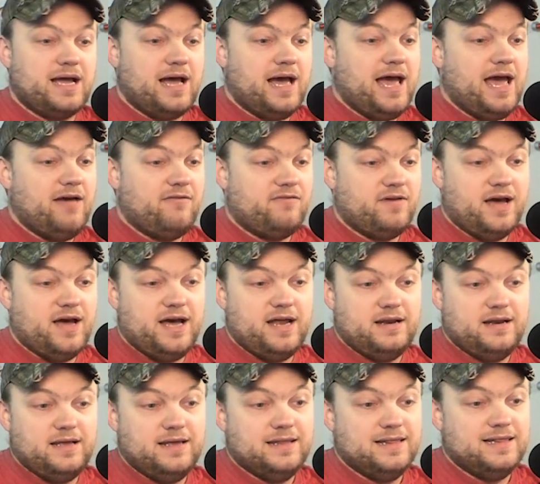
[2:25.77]
I have
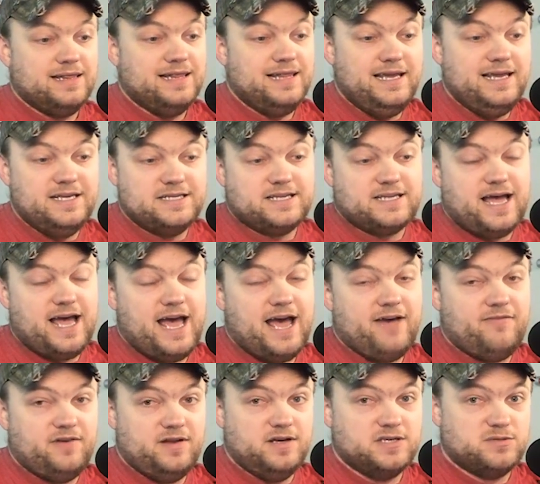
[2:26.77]
got at least a
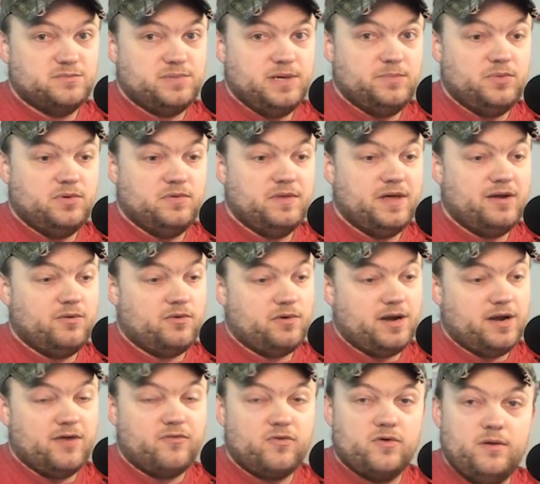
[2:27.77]
half a dozen people that were
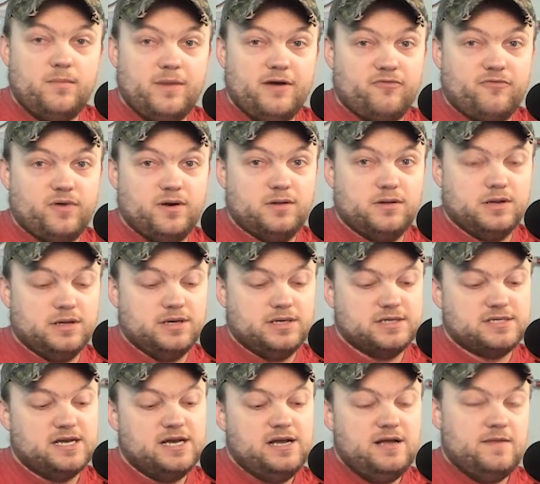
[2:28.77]
never on my friends
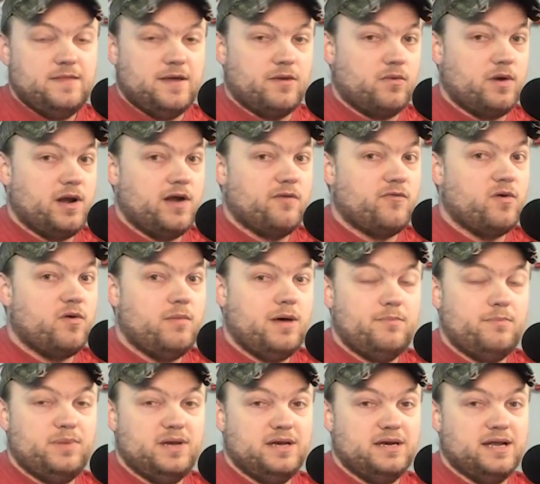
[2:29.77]
list, that were never on
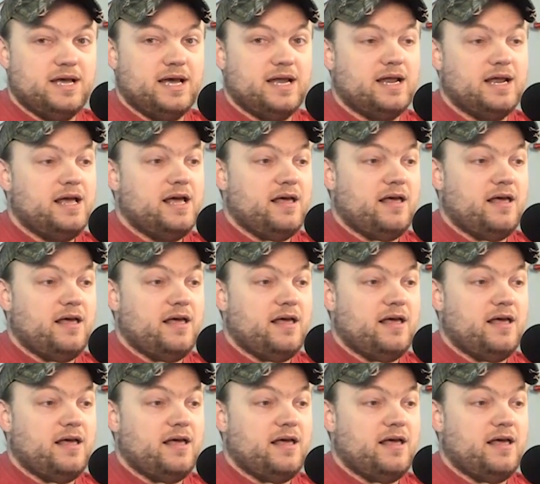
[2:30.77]
my Bnet,